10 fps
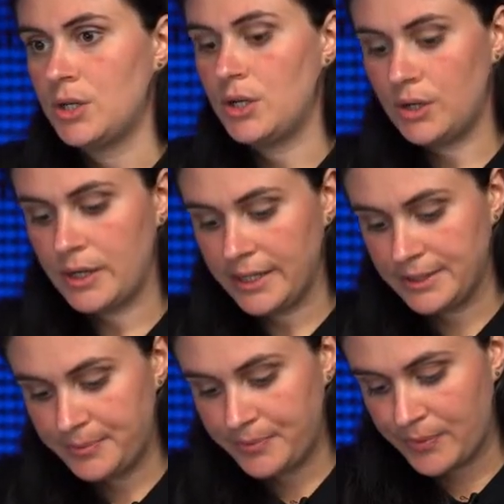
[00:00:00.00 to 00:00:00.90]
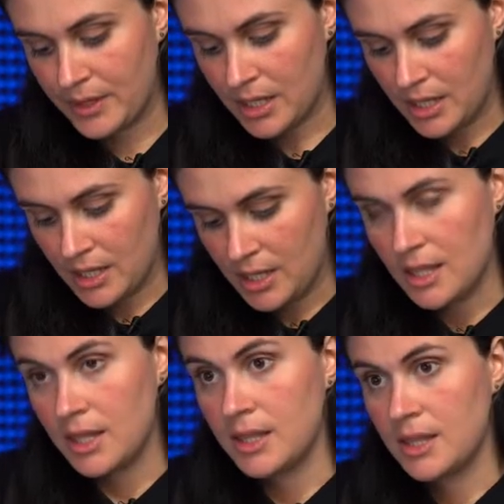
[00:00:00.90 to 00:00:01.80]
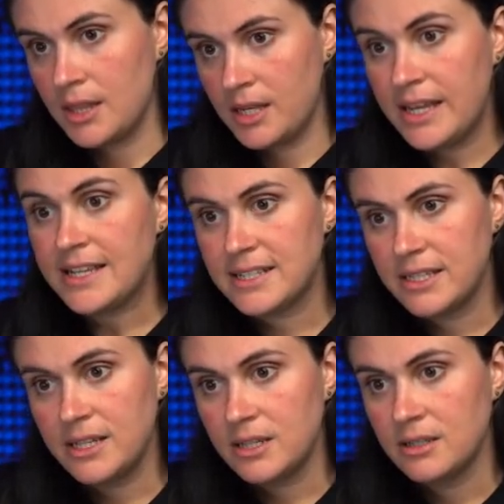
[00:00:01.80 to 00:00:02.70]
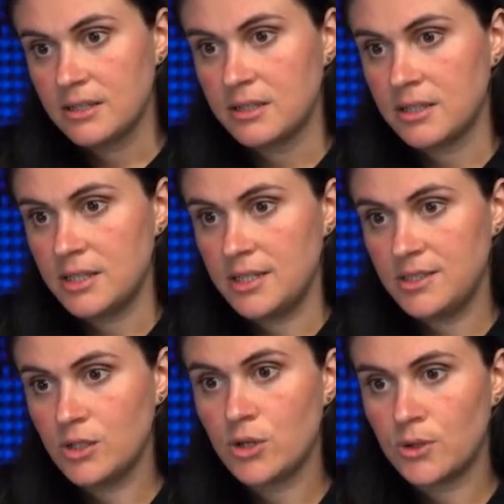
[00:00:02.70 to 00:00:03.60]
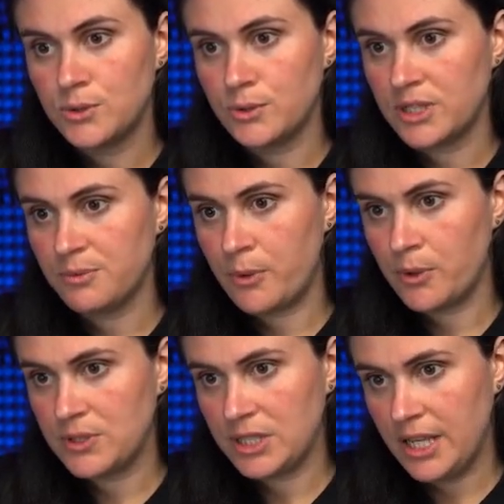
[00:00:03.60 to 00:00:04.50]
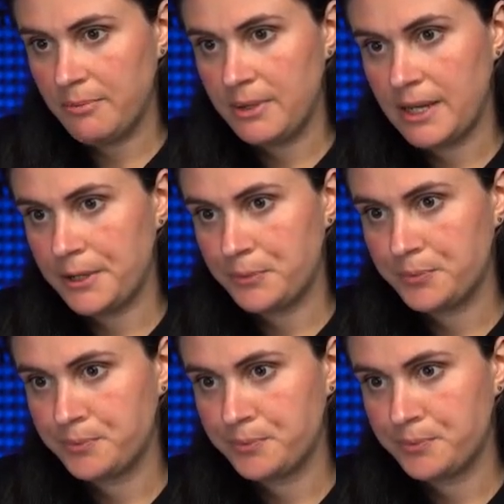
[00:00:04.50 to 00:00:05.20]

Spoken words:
All right. The next thing is you go to Expose an API.